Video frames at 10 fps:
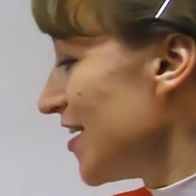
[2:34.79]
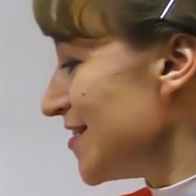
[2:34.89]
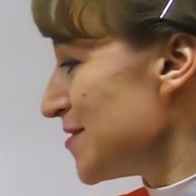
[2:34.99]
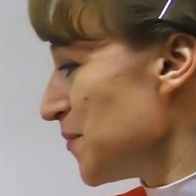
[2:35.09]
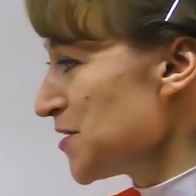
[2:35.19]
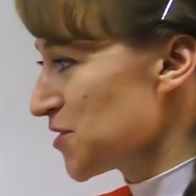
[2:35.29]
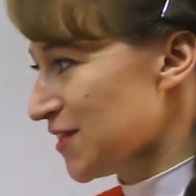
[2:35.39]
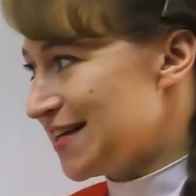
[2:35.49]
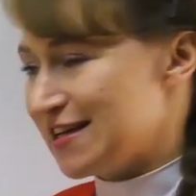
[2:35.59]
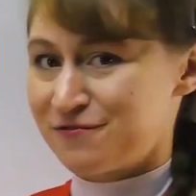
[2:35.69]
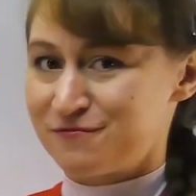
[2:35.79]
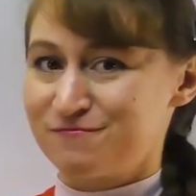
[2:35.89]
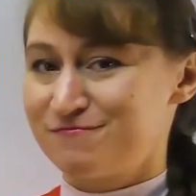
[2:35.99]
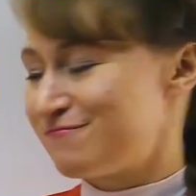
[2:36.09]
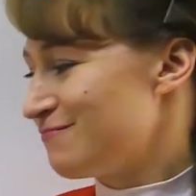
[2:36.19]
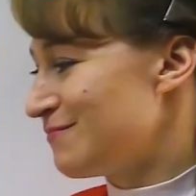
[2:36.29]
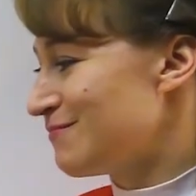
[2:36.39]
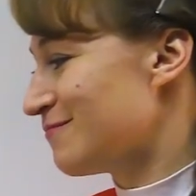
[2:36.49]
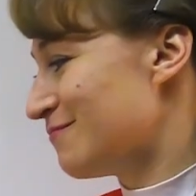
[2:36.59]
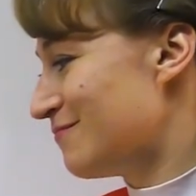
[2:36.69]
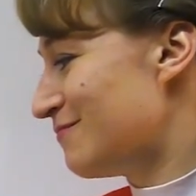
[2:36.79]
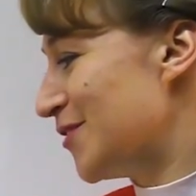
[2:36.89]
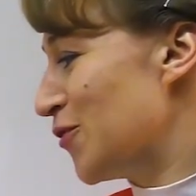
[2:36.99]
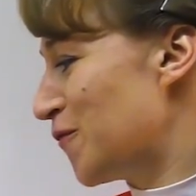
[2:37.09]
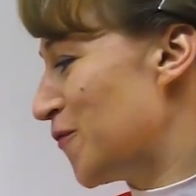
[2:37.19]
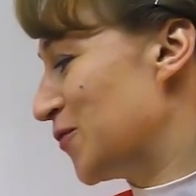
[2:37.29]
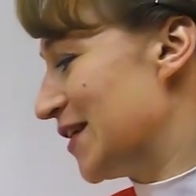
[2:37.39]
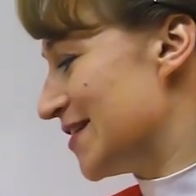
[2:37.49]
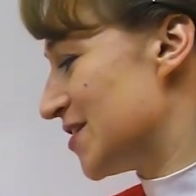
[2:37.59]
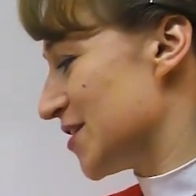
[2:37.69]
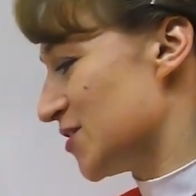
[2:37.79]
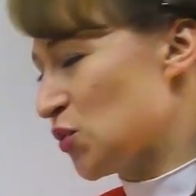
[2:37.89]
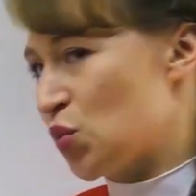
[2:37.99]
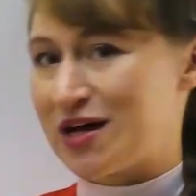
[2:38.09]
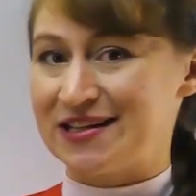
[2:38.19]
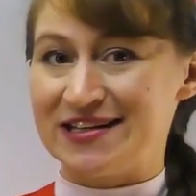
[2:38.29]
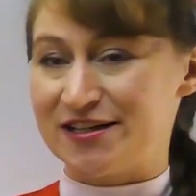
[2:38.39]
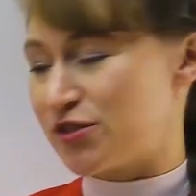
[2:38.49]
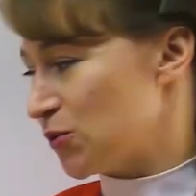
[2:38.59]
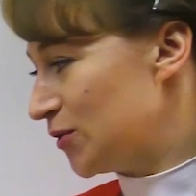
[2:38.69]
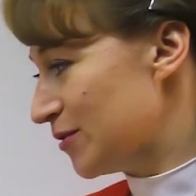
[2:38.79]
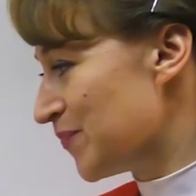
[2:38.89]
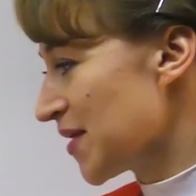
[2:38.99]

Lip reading: especially if your phone is just 1 year old.